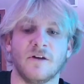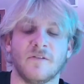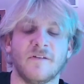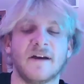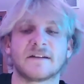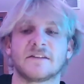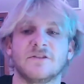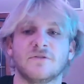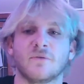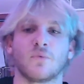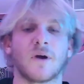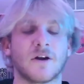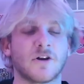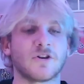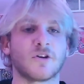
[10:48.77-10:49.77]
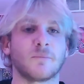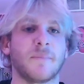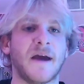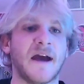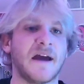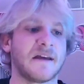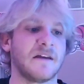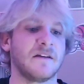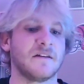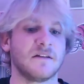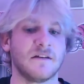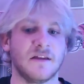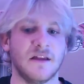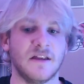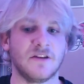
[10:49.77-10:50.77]
fact that you can wear it on your back
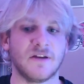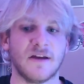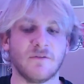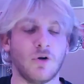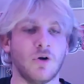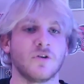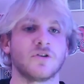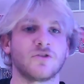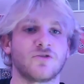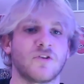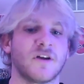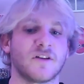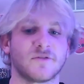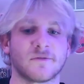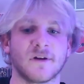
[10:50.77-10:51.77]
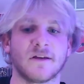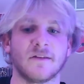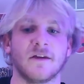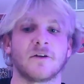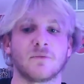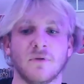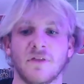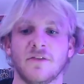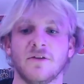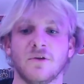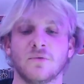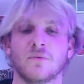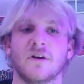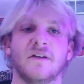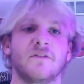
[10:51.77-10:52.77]
and you have all your drinks right there with you
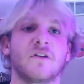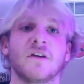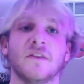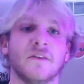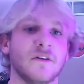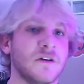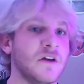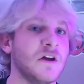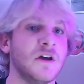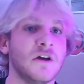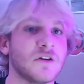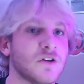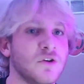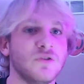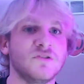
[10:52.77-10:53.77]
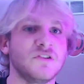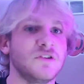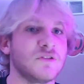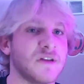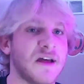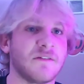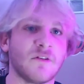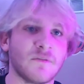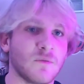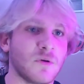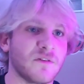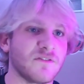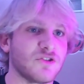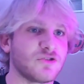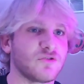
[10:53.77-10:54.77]
and whatever, and the koozie you can have on
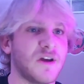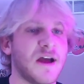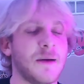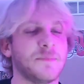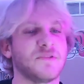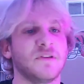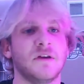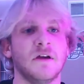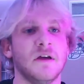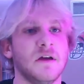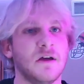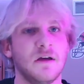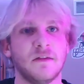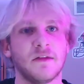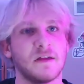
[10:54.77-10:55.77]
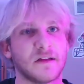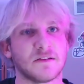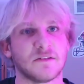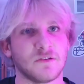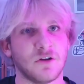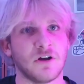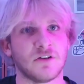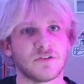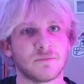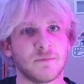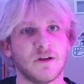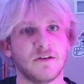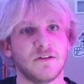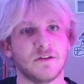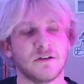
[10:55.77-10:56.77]
one of the straps, I think it's an awesome
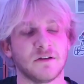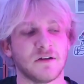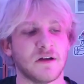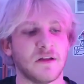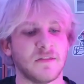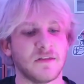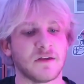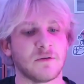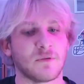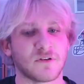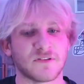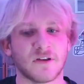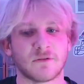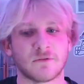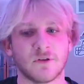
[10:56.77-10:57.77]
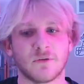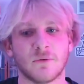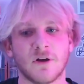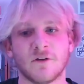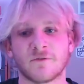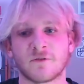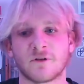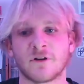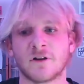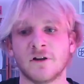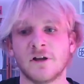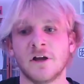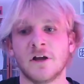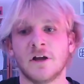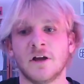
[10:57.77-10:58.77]
idea. I think it works out really well for
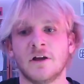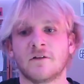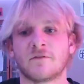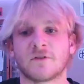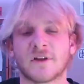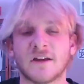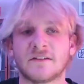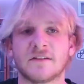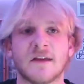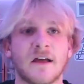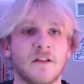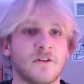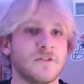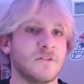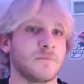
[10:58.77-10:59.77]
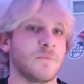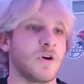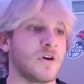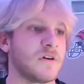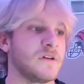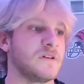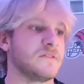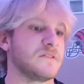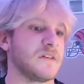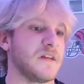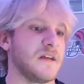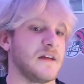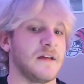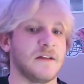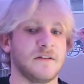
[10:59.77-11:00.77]
get-togethers and parties
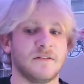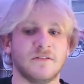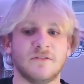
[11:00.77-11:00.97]
and